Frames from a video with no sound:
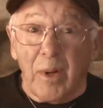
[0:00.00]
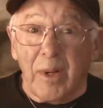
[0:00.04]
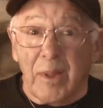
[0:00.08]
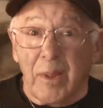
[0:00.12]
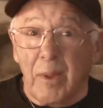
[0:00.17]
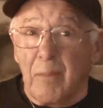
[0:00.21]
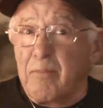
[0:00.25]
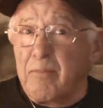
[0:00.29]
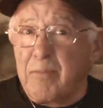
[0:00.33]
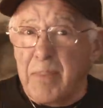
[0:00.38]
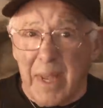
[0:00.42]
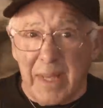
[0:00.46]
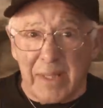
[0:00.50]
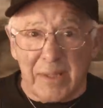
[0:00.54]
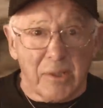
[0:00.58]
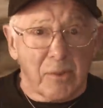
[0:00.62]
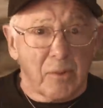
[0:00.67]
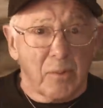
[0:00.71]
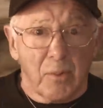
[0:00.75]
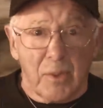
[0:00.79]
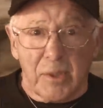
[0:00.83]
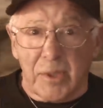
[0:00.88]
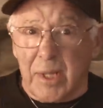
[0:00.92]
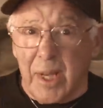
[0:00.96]
of the
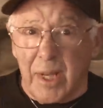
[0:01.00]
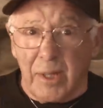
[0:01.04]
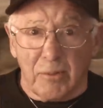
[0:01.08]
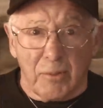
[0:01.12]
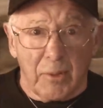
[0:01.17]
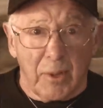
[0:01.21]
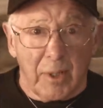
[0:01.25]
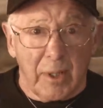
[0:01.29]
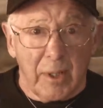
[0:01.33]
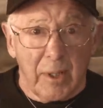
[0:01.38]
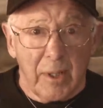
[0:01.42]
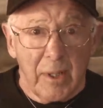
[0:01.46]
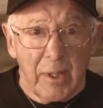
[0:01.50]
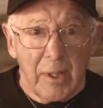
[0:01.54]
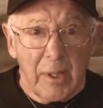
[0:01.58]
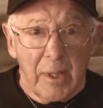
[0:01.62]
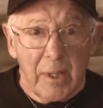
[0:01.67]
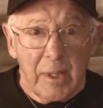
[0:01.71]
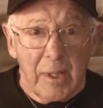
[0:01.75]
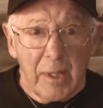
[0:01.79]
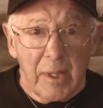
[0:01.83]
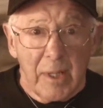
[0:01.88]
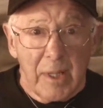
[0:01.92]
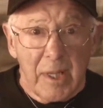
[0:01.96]
best was Hedrick.
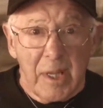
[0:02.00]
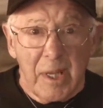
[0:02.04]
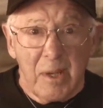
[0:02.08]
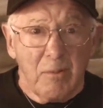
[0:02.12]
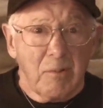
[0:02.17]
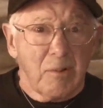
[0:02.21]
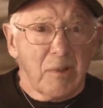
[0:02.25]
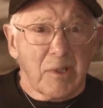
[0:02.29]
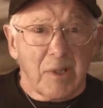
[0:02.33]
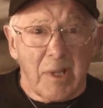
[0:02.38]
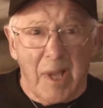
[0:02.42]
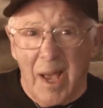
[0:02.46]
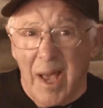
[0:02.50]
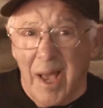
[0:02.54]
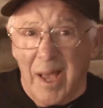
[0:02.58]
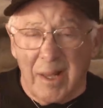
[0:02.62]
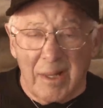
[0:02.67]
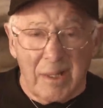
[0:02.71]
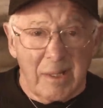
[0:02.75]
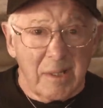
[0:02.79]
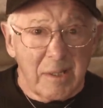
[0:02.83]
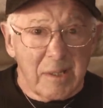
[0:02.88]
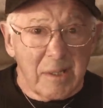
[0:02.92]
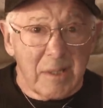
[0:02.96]
He was
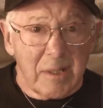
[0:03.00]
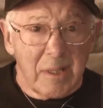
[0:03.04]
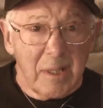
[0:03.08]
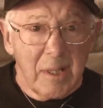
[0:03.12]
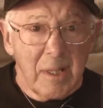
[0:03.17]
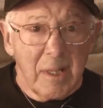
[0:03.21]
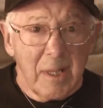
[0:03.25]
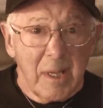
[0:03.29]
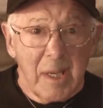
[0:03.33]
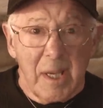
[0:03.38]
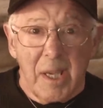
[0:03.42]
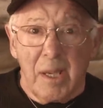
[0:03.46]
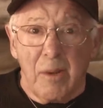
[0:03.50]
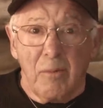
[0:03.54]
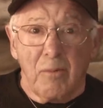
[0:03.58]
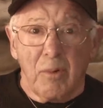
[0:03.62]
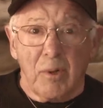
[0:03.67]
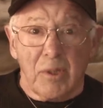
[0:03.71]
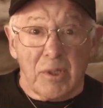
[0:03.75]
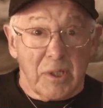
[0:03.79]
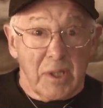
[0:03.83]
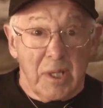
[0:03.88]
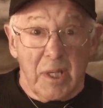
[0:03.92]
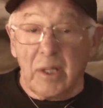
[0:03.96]
honest. He
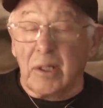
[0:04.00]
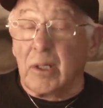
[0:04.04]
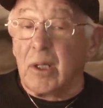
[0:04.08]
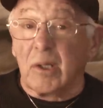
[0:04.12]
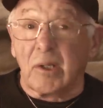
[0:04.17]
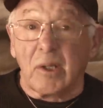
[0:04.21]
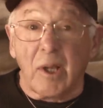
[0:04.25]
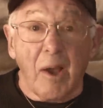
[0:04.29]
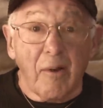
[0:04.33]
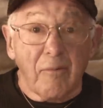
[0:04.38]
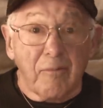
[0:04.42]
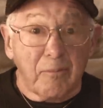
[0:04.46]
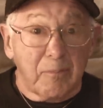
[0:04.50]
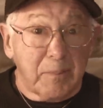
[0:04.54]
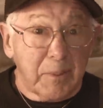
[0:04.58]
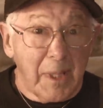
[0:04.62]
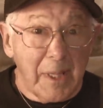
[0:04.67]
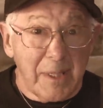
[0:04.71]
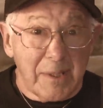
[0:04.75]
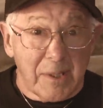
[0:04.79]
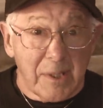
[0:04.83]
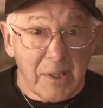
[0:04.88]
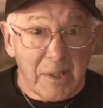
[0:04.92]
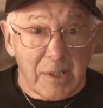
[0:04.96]
was in the tough
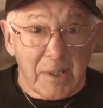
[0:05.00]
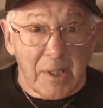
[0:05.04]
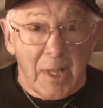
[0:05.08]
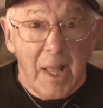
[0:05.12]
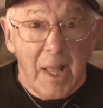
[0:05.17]
places,